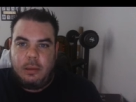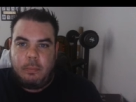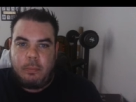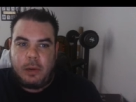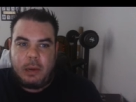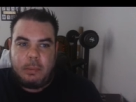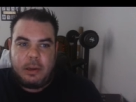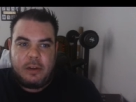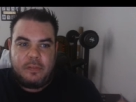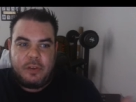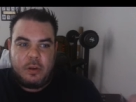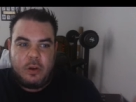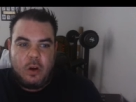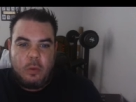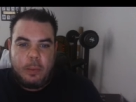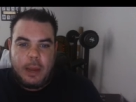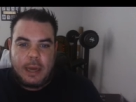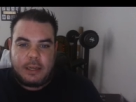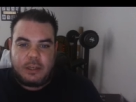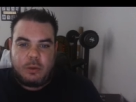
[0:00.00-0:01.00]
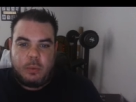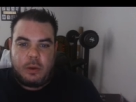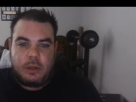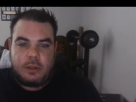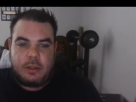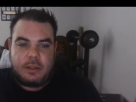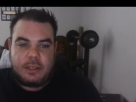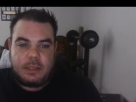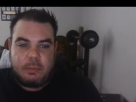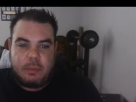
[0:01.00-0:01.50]
But I mean, if you go back to
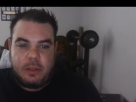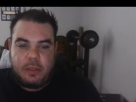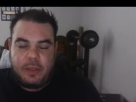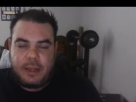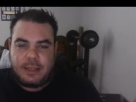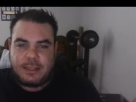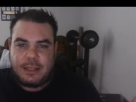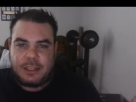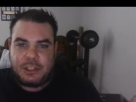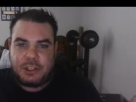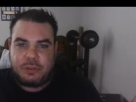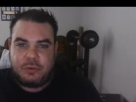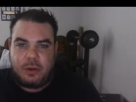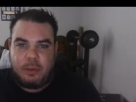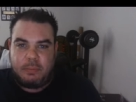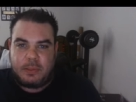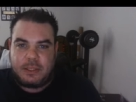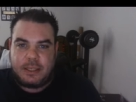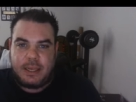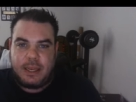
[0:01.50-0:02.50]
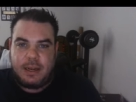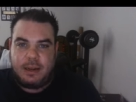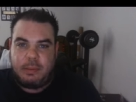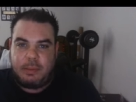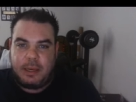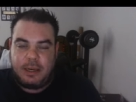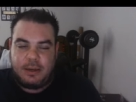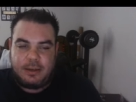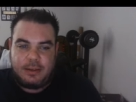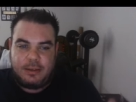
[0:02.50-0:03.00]
what some of the things that Trump said, I
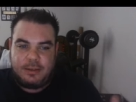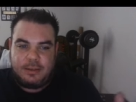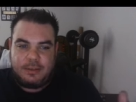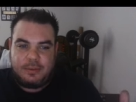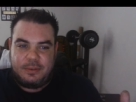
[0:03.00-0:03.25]
mean,